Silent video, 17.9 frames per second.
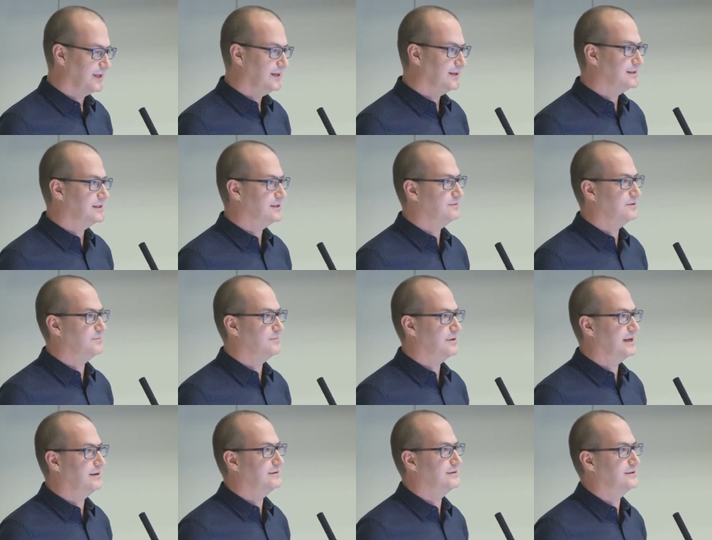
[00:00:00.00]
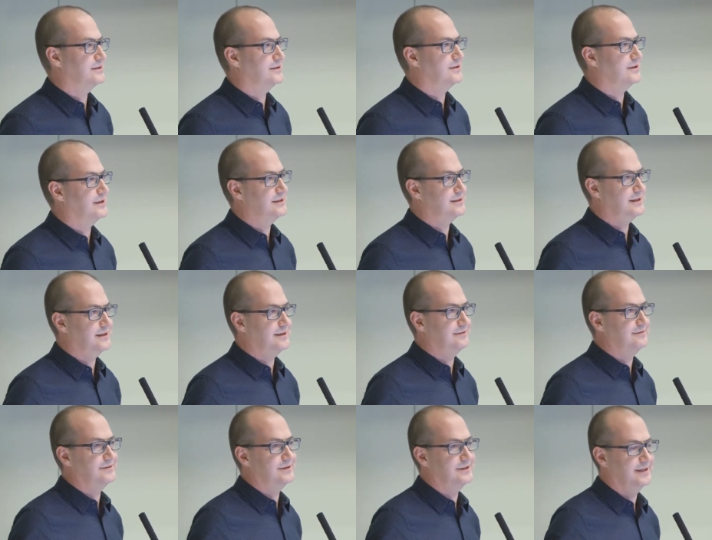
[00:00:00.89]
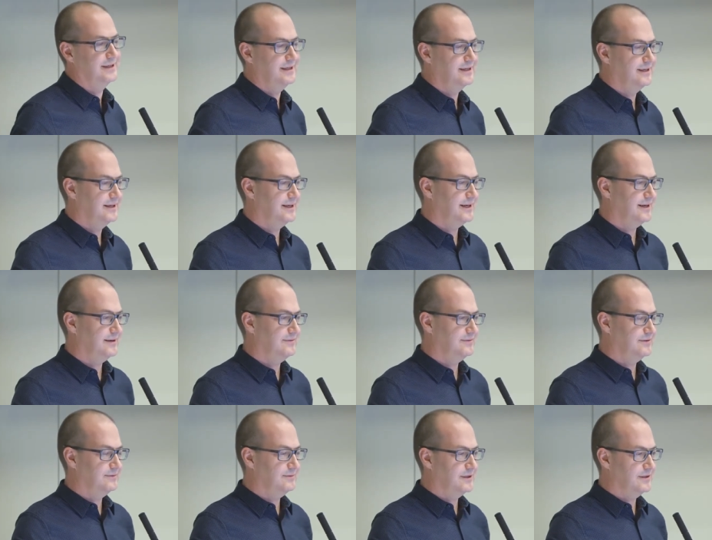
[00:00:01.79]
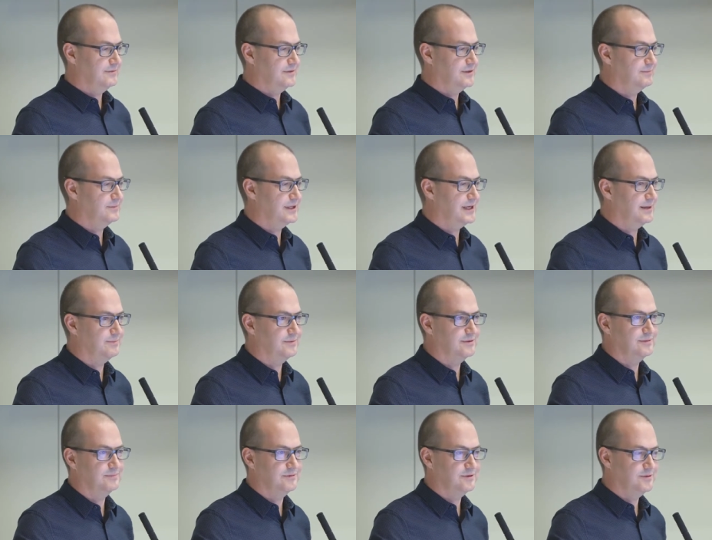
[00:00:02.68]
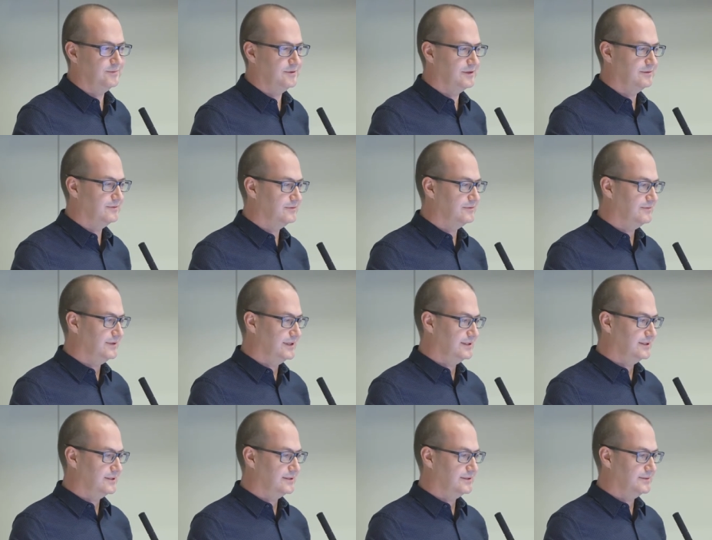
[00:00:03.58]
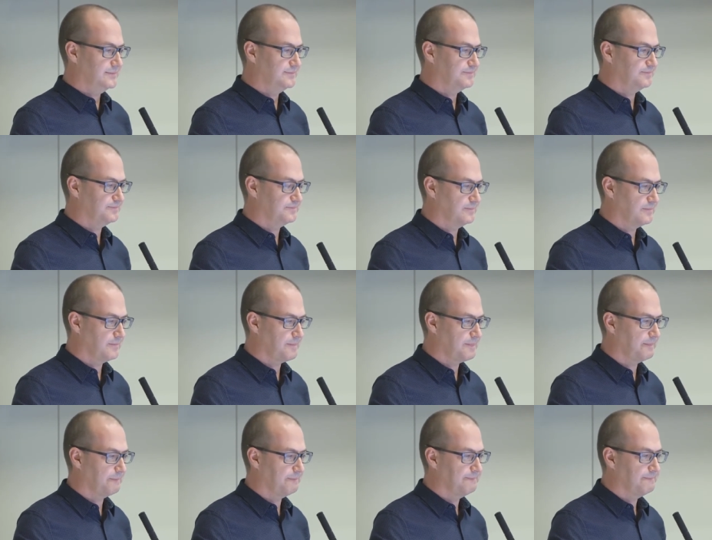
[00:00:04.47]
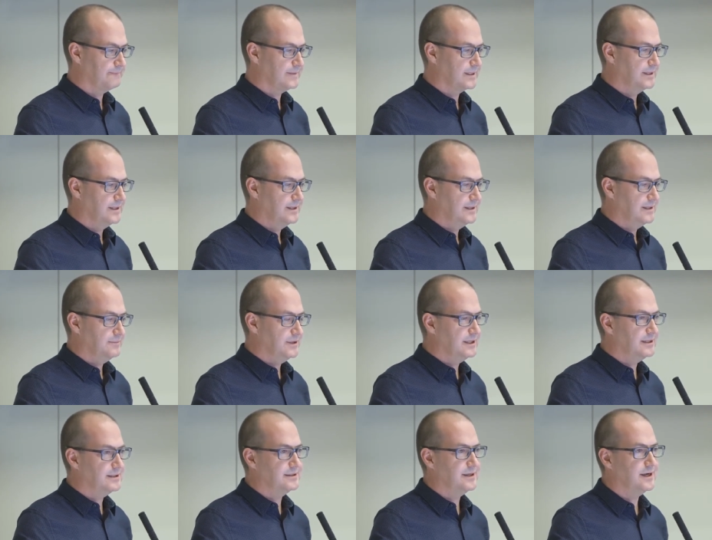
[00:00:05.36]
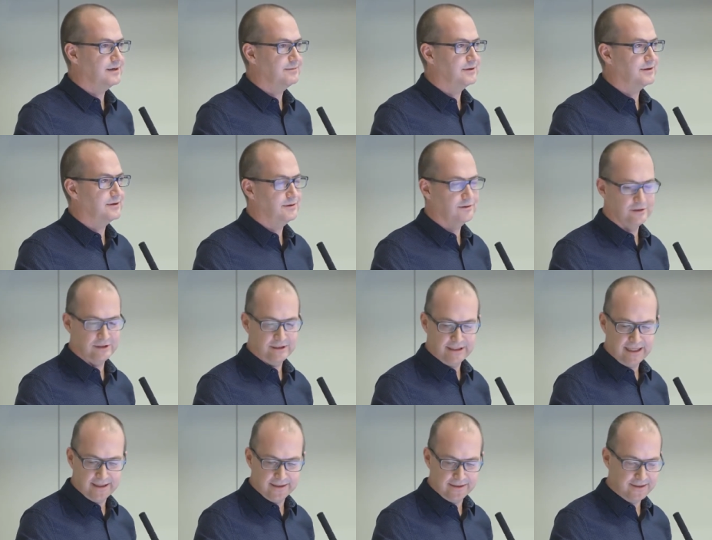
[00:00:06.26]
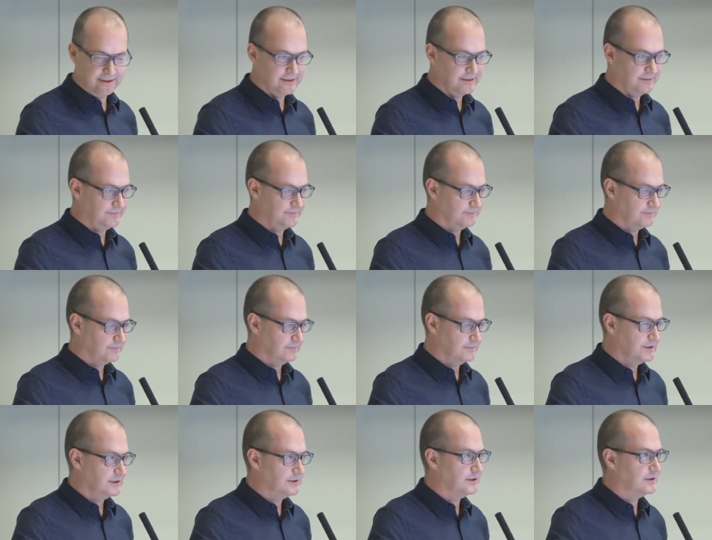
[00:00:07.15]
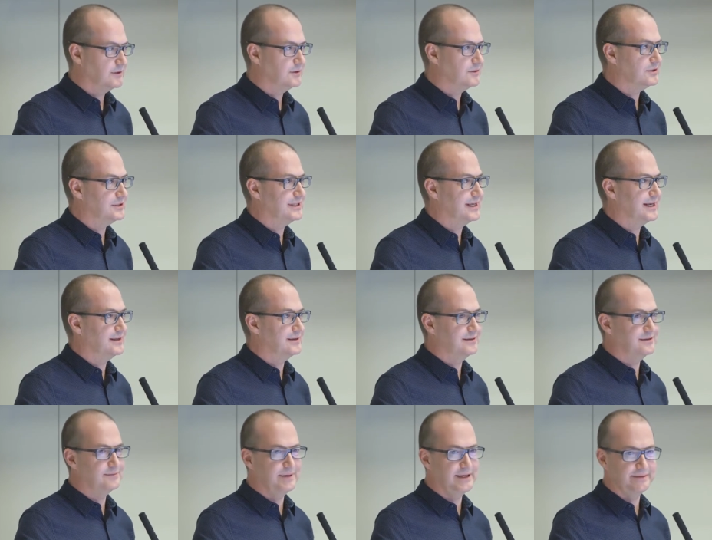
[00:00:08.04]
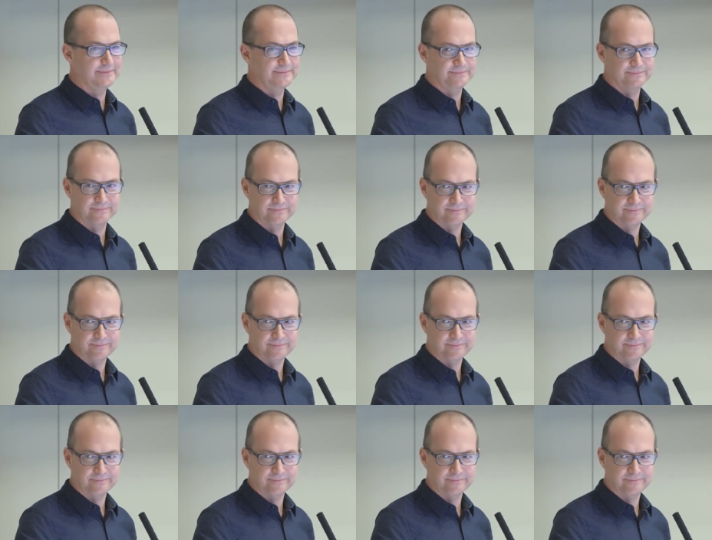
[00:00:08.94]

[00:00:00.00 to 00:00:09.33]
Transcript: And so we're proud to call ourselves after one of Drumchapel's most beautiful features. I'm going to start with core standards. What do core standards mean?